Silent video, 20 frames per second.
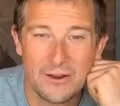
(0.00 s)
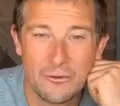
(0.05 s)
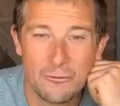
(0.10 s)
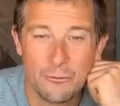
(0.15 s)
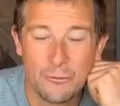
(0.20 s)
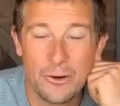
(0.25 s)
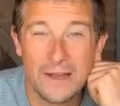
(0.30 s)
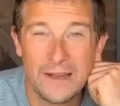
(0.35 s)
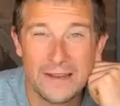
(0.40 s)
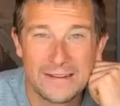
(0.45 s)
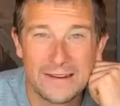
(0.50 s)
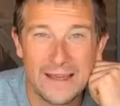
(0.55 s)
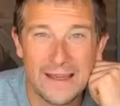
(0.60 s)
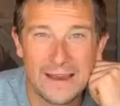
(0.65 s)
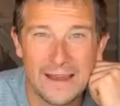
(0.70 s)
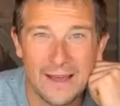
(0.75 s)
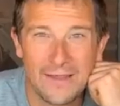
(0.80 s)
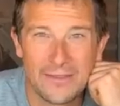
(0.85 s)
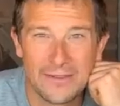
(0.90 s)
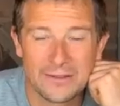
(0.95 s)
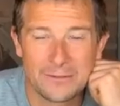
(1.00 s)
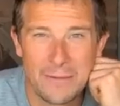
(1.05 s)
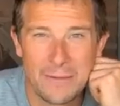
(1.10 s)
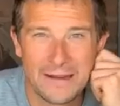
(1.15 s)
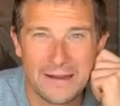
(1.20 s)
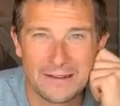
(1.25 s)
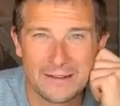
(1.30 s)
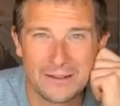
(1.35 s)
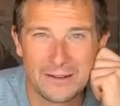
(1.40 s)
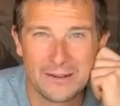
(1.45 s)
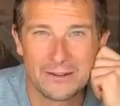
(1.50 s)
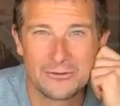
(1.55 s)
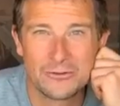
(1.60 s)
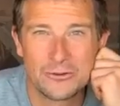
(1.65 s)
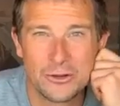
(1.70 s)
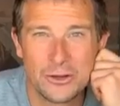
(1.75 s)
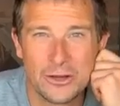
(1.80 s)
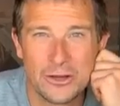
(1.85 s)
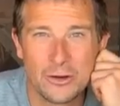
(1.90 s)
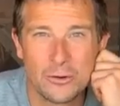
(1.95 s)
really take up this mantle of
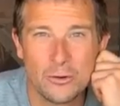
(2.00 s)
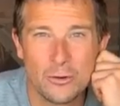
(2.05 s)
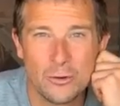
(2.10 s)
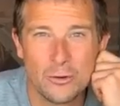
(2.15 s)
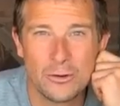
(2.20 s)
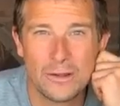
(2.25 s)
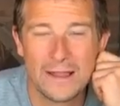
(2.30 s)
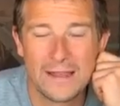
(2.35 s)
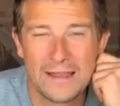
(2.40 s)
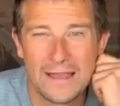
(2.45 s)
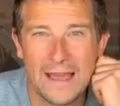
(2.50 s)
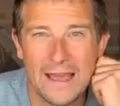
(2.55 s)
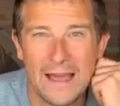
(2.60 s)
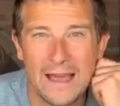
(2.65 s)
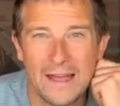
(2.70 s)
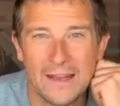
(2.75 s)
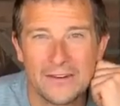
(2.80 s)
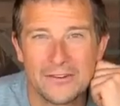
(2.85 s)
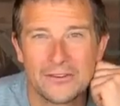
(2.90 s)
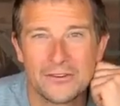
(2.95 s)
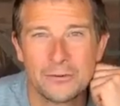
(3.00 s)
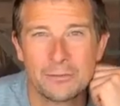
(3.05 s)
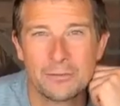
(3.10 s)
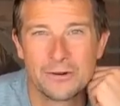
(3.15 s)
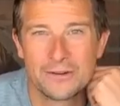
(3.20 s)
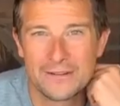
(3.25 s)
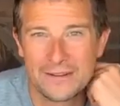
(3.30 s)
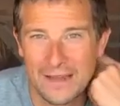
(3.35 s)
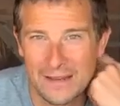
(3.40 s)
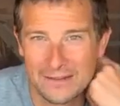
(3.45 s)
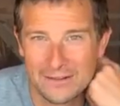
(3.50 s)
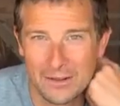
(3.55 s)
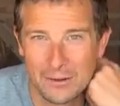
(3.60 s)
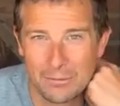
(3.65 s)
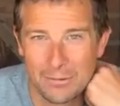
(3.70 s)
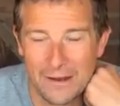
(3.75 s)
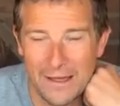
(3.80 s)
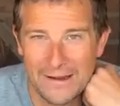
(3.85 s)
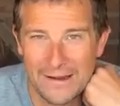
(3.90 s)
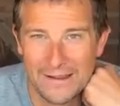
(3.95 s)
doing all they can to protect our
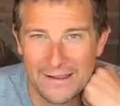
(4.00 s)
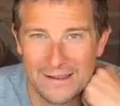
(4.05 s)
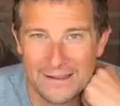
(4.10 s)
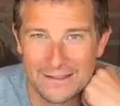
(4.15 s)
planet.